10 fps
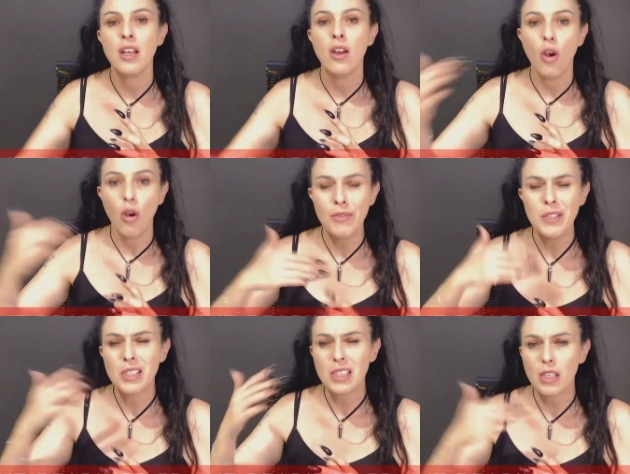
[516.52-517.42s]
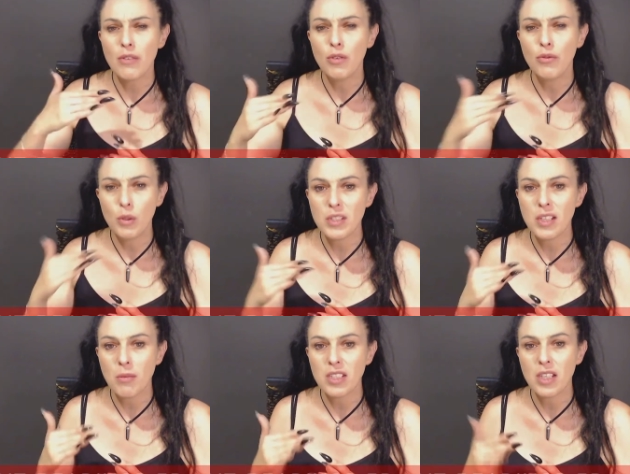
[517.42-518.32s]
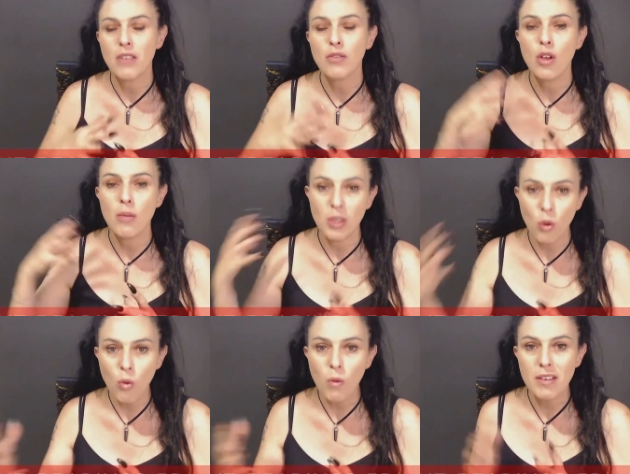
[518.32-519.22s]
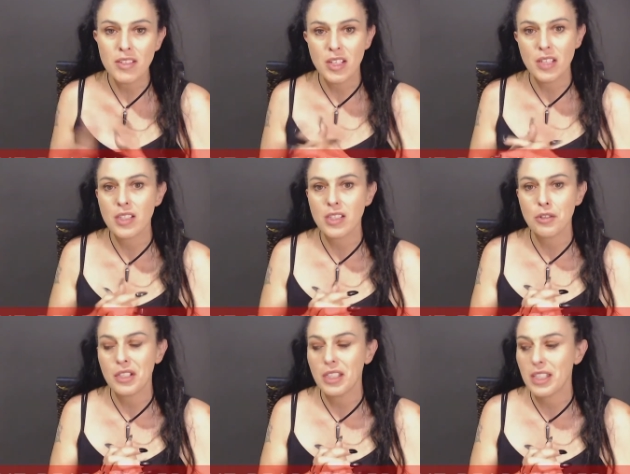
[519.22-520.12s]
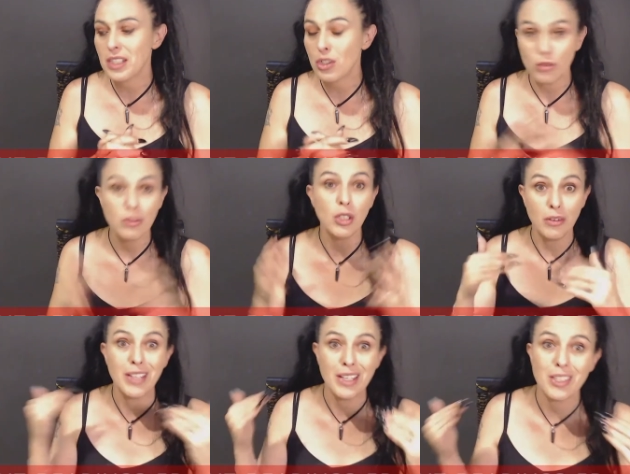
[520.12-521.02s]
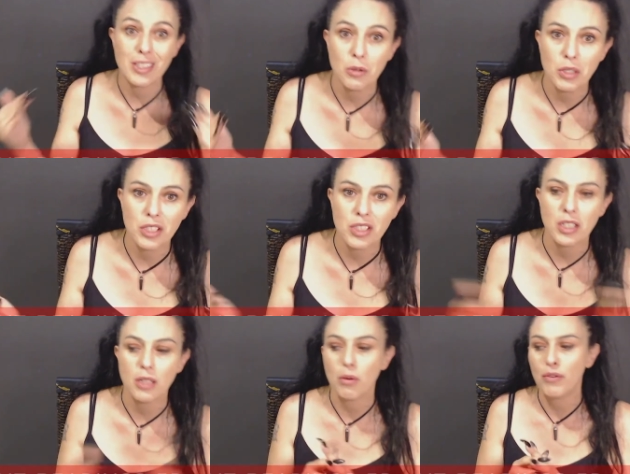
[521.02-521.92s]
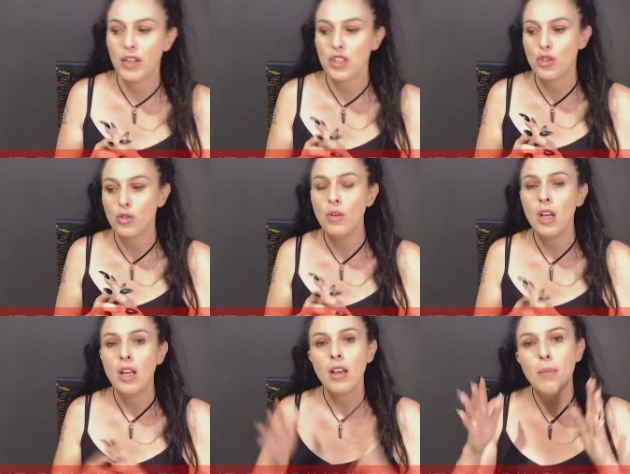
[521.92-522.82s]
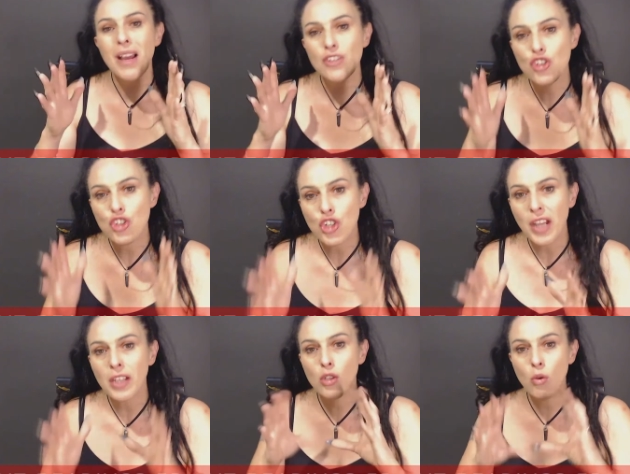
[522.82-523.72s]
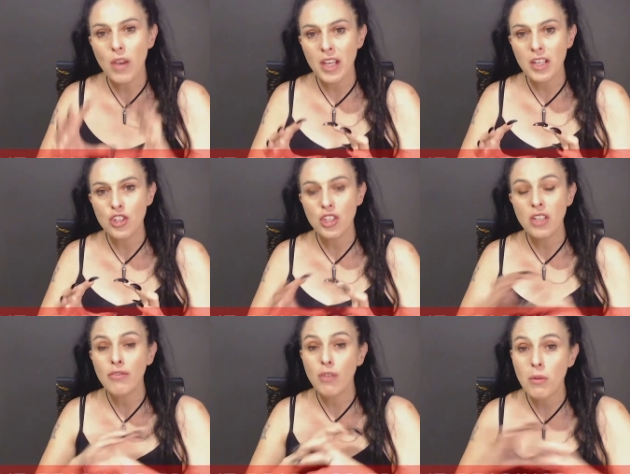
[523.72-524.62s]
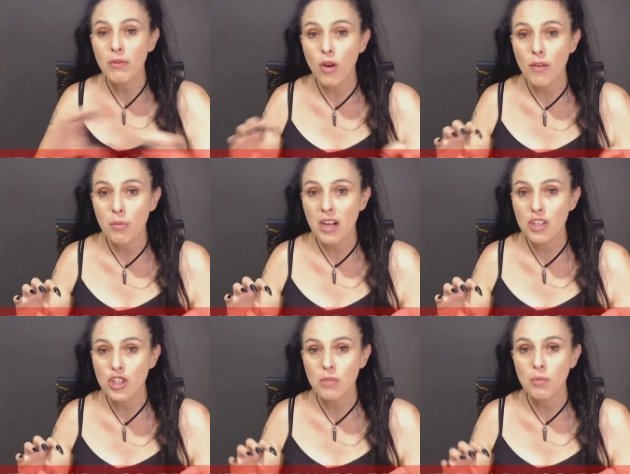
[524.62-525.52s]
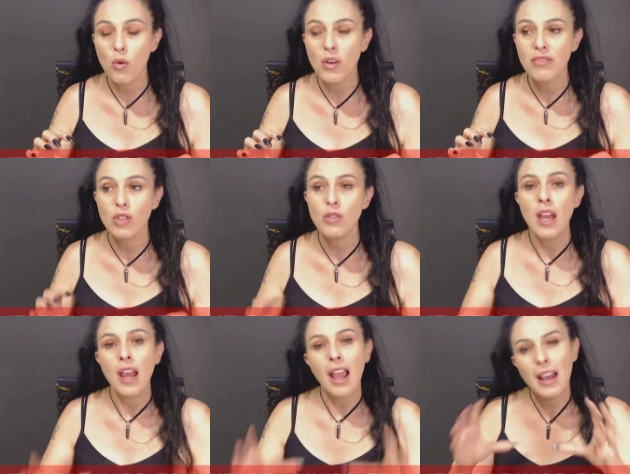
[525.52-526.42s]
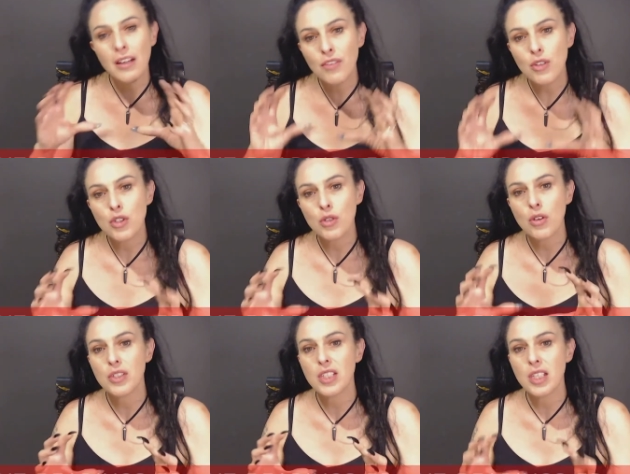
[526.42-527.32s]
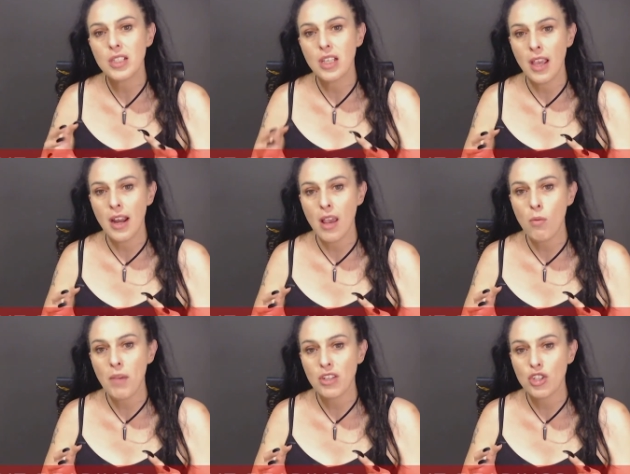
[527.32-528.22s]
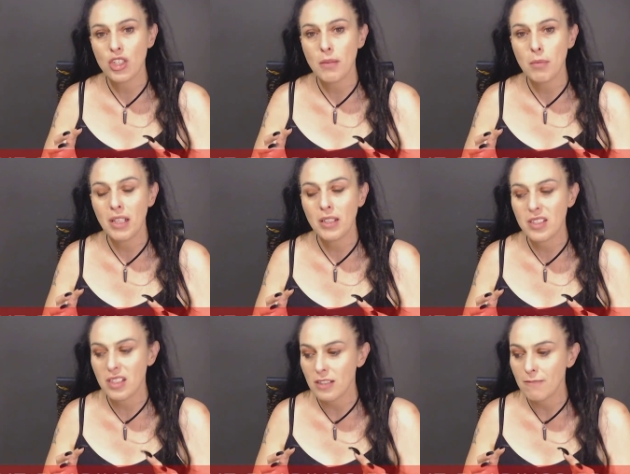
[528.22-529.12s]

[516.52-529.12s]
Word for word: Obviously, if you feel something's out of alignment, always necessarily to, you know, necessary to seek a professional, but check your energy from a vibration point of view. And if you do those things, it can help actually balance it.